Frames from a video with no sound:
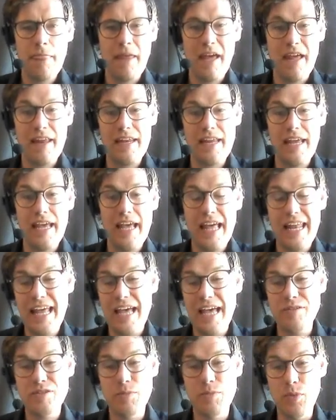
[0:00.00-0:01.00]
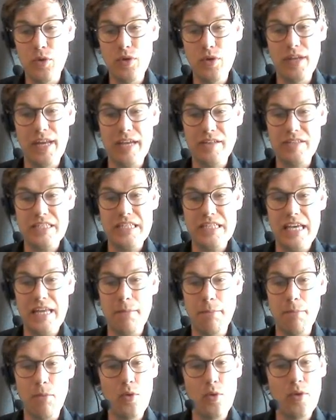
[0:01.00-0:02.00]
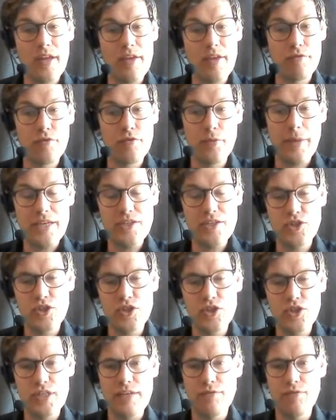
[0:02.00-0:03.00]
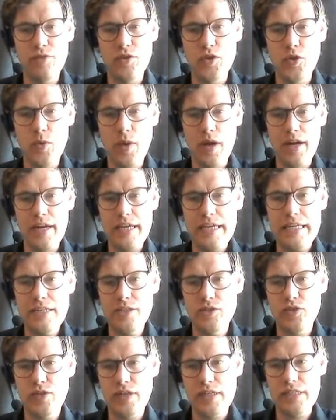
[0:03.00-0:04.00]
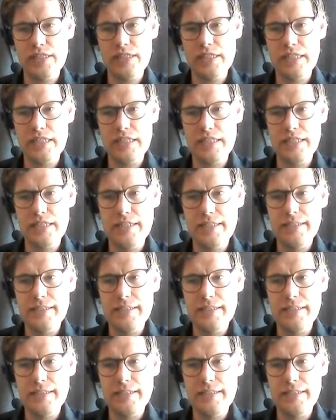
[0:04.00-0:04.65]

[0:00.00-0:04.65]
and how to book and how to get more information if you are interested.